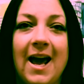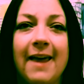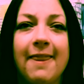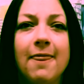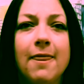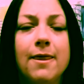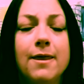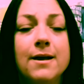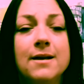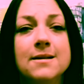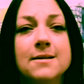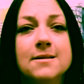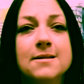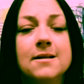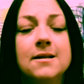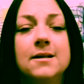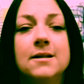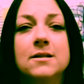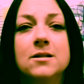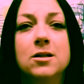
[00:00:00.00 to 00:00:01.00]
And this
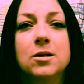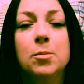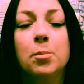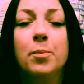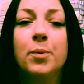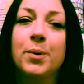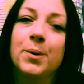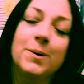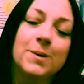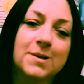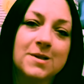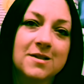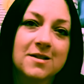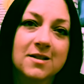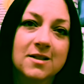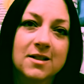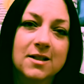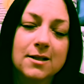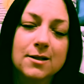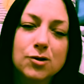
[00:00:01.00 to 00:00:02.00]
little
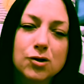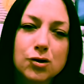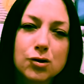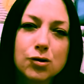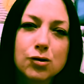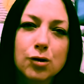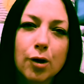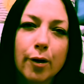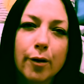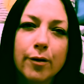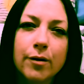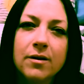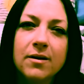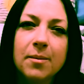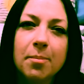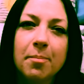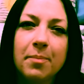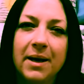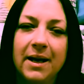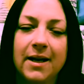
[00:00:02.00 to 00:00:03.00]
person is so
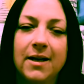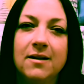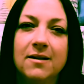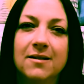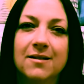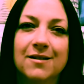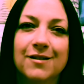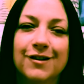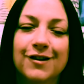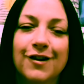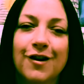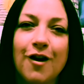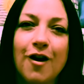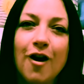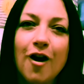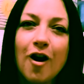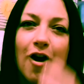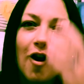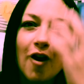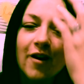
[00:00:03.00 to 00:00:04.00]
dependent
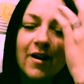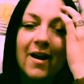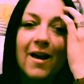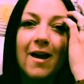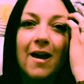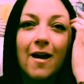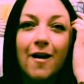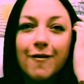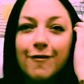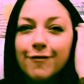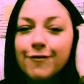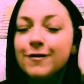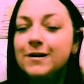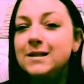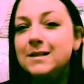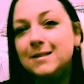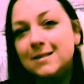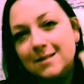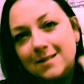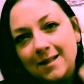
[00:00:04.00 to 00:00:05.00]
on
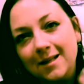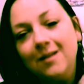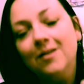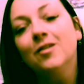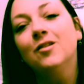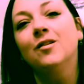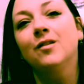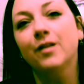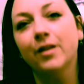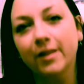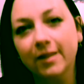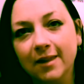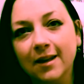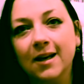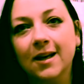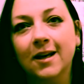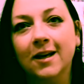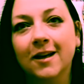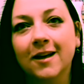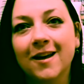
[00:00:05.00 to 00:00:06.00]
every single
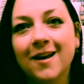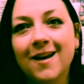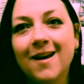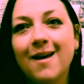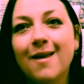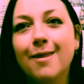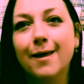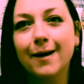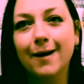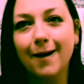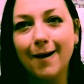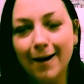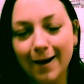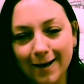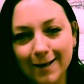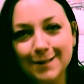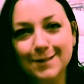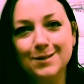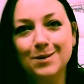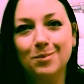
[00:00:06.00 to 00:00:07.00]
thing that
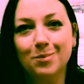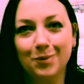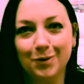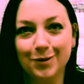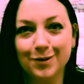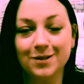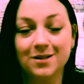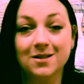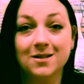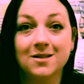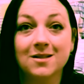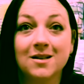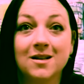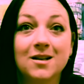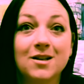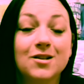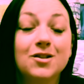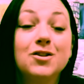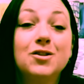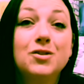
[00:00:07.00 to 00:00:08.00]
I, as a person,
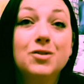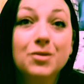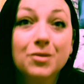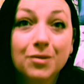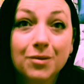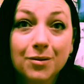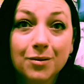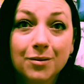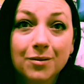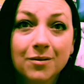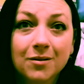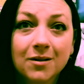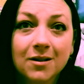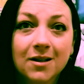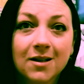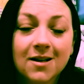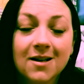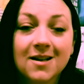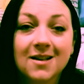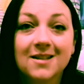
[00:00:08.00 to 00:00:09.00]
do
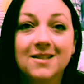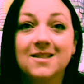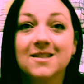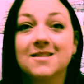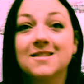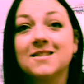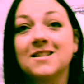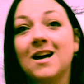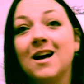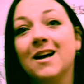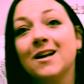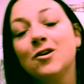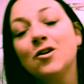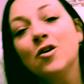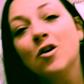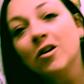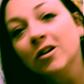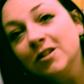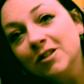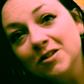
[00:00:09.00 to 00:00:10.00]
decide
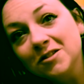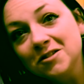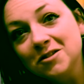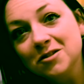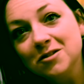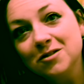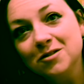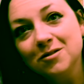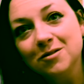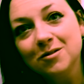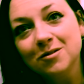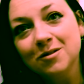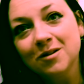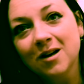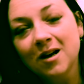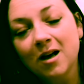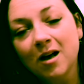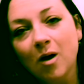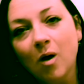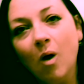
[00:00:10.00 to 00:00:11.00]
not to do,
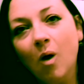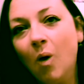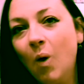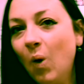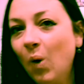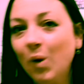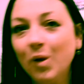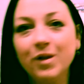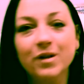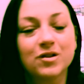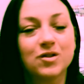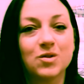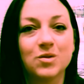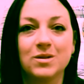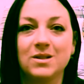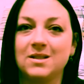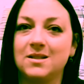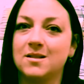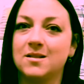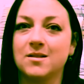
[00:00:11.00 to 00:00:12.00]
all the
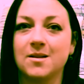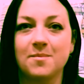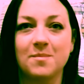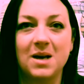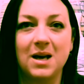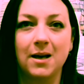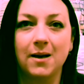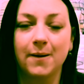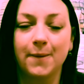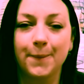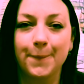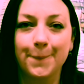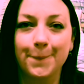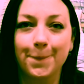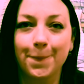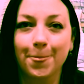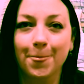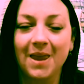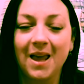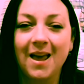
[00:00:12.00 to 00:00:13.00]
choices I make.
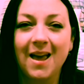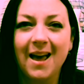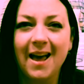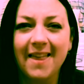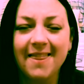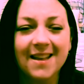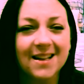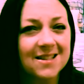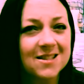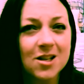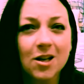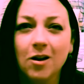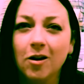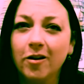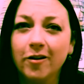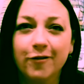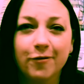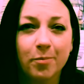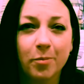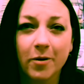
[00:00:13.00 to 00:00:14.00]
And that's a
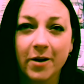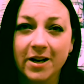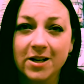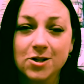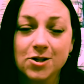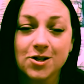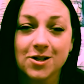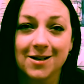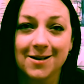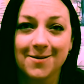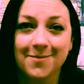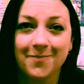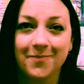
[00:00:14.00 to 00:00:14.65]
lot of pressure.